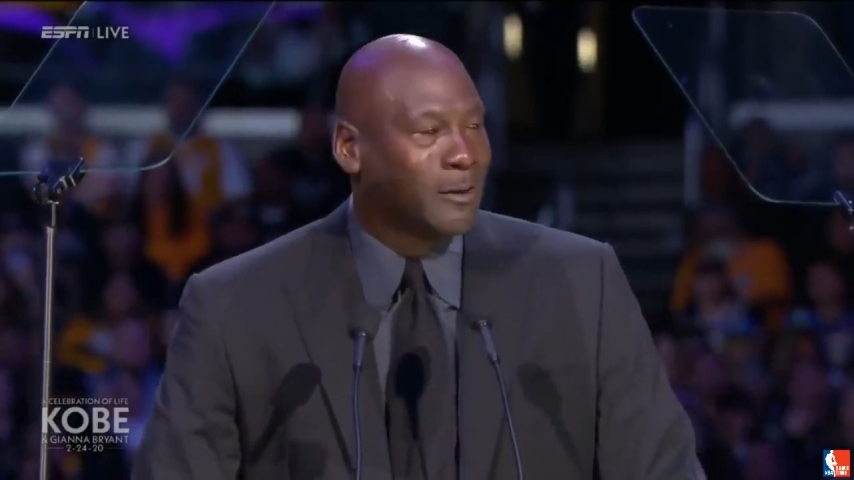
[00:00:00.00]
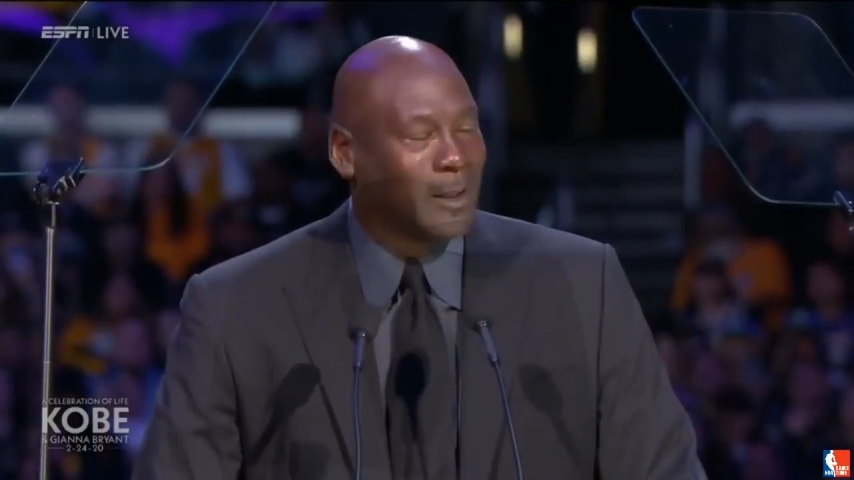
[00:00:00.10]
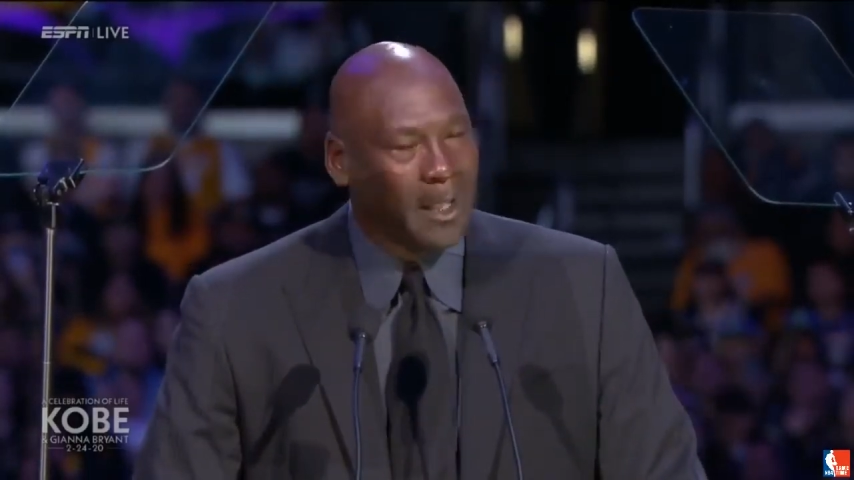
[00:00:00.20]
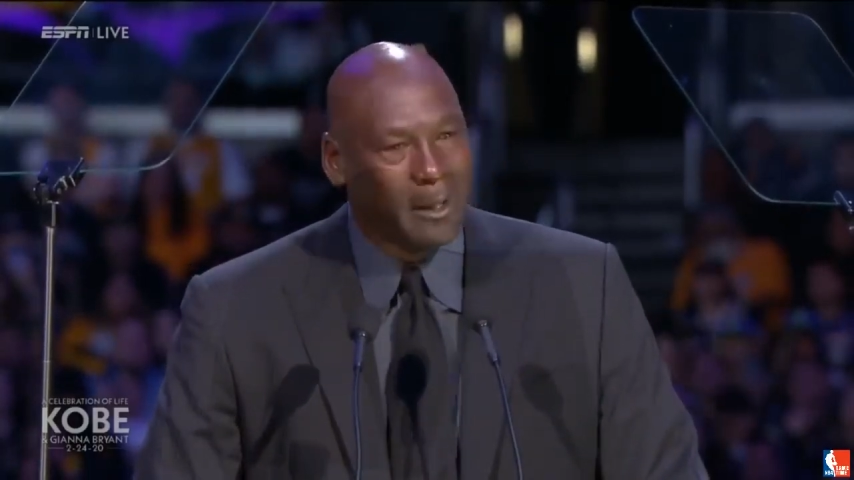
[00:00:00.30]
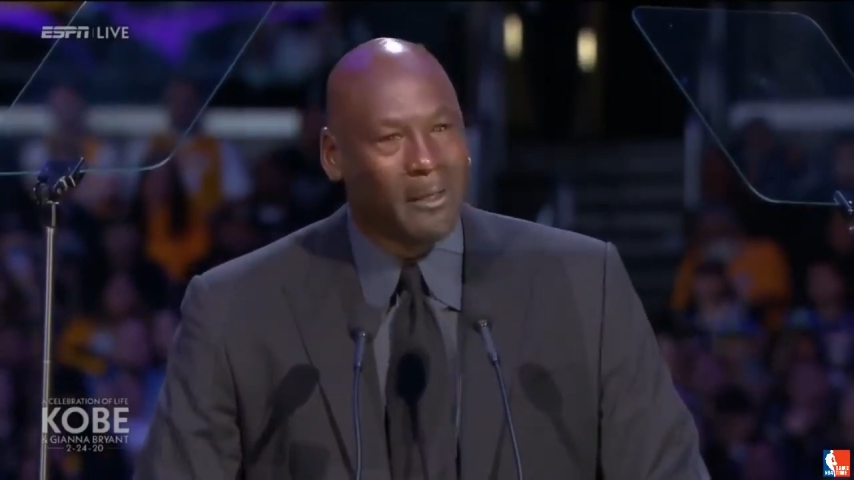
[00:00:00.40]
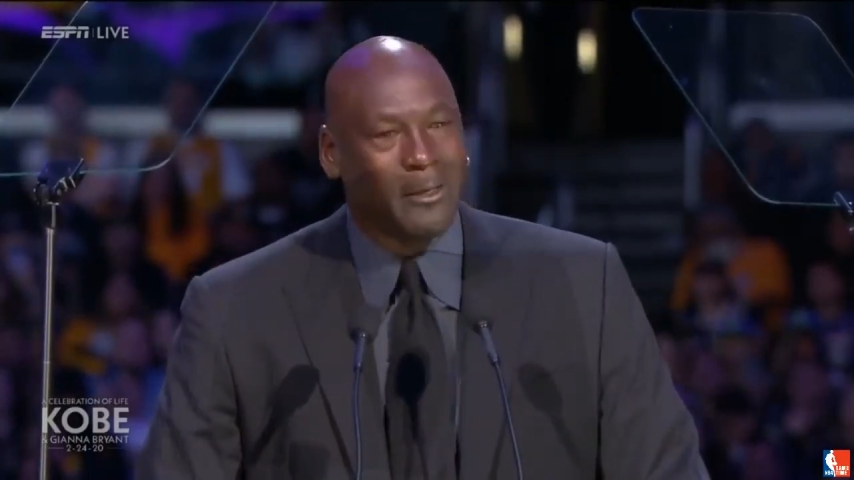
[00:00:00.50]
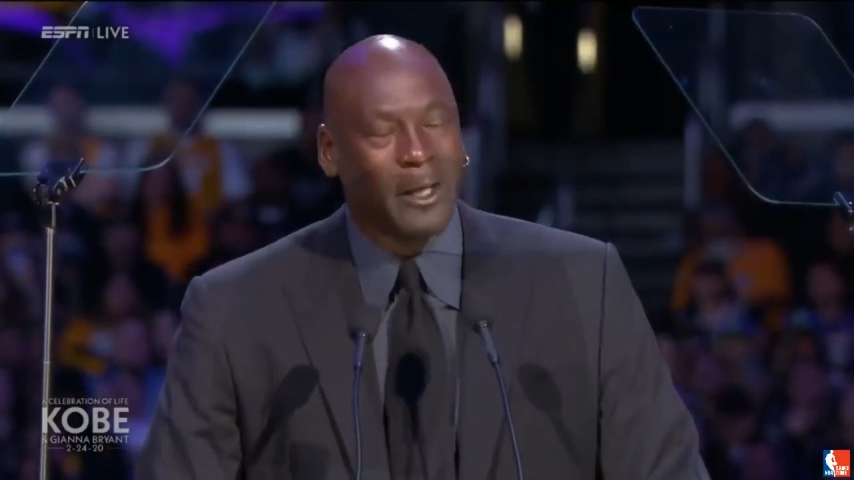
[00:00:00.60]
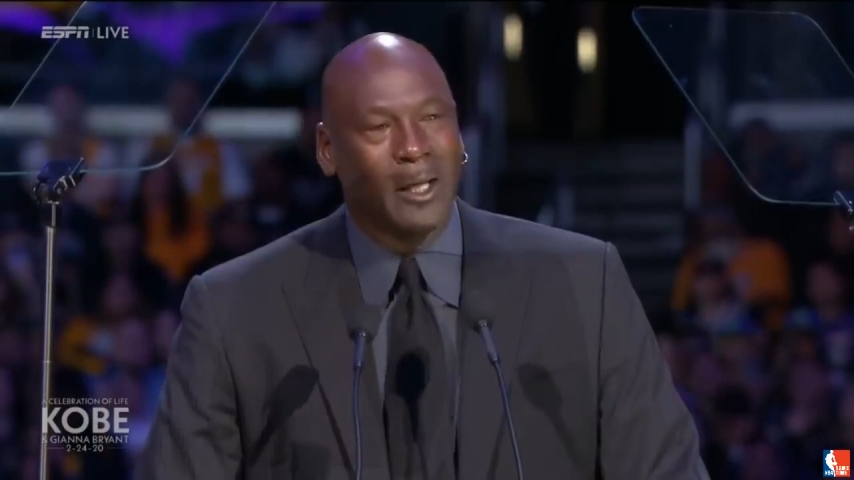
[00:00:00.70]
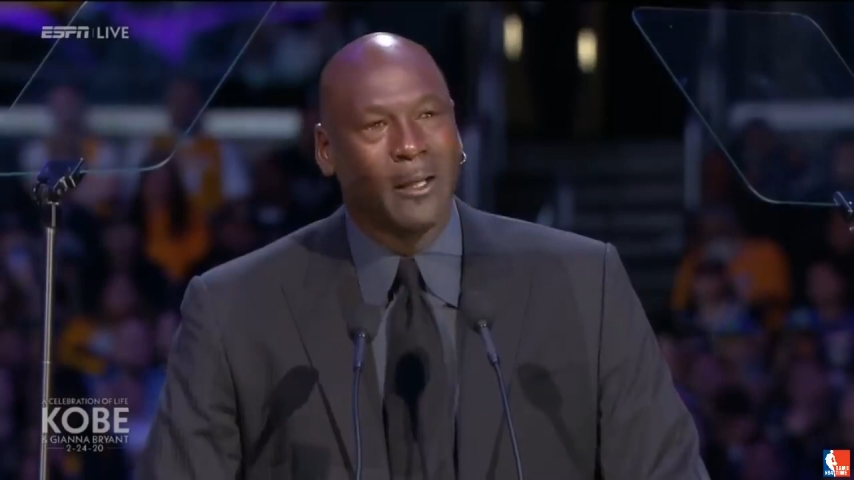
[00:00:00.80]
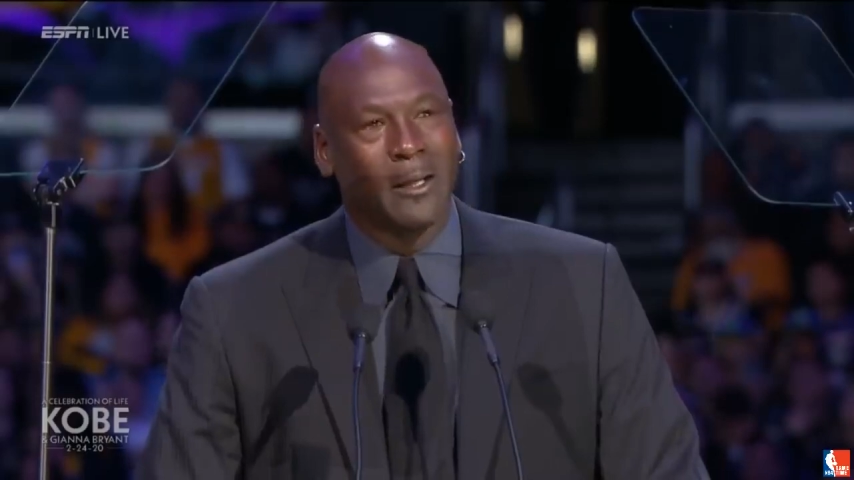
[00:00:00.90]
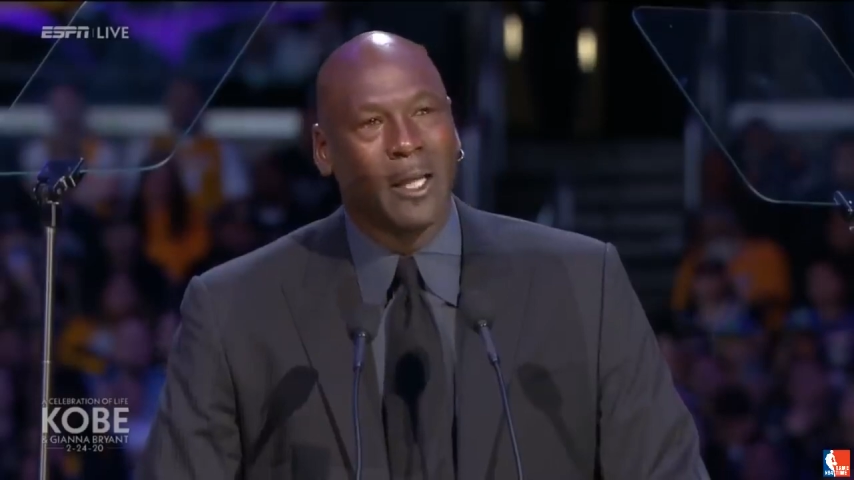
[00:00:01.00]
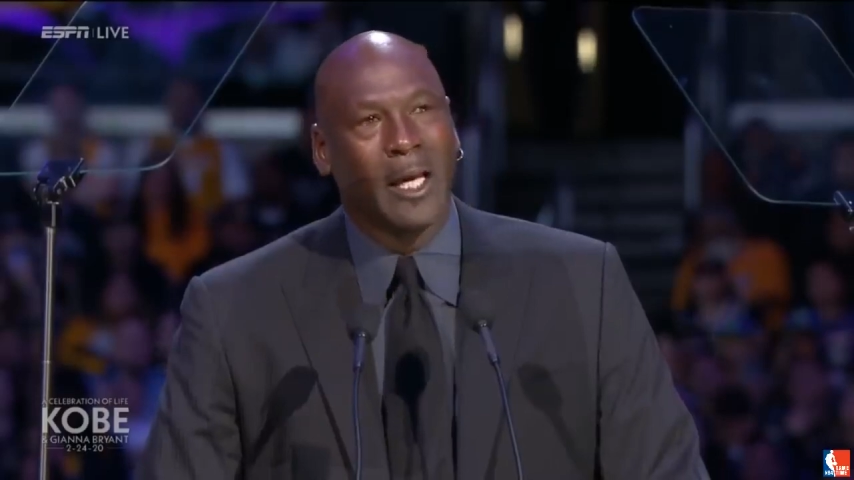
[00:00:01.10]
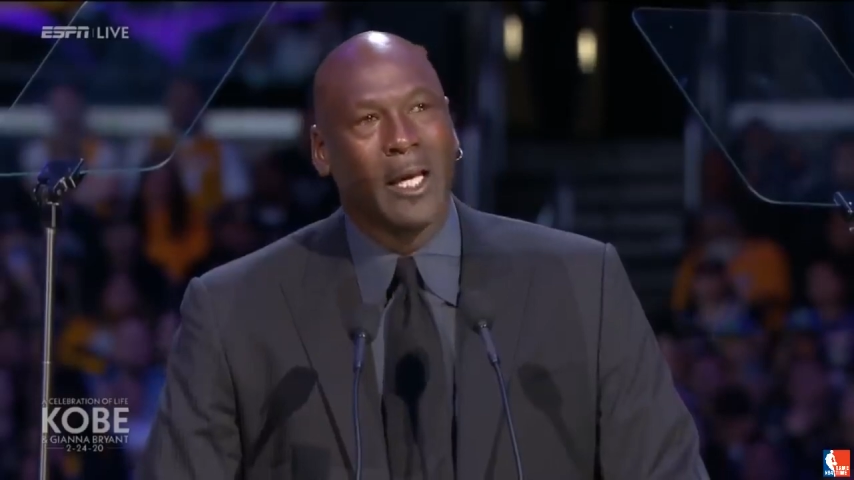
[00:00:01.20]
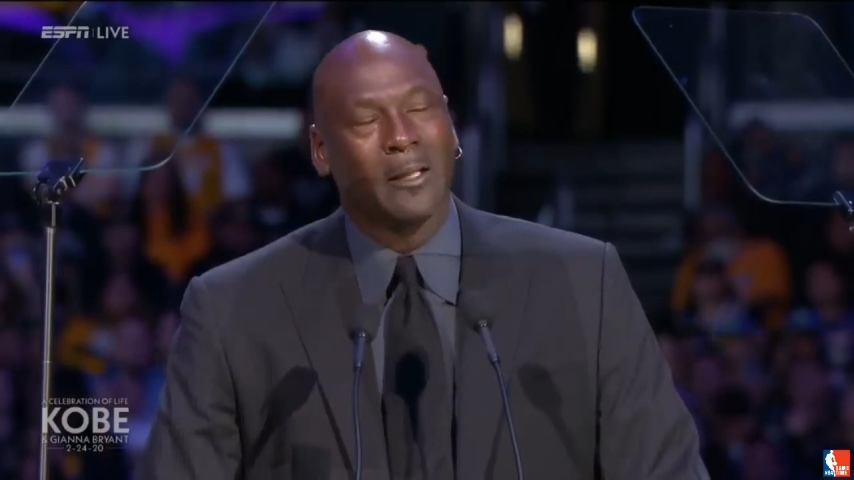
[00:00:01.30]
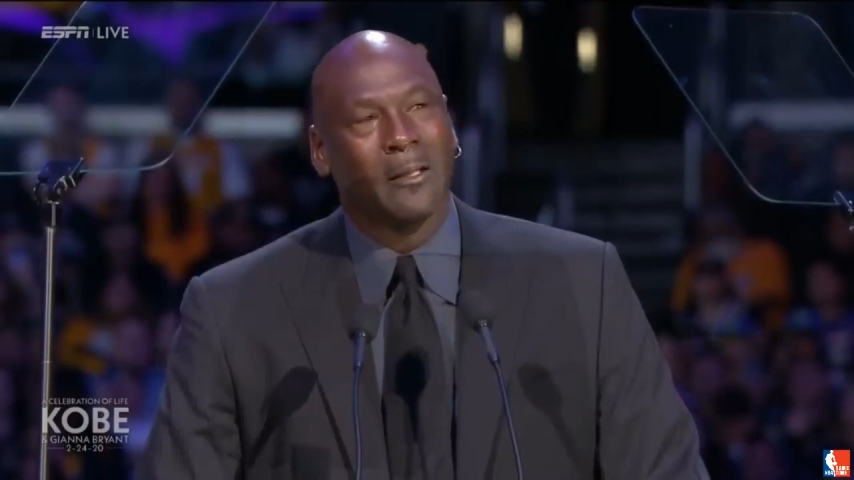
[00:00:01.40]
anything that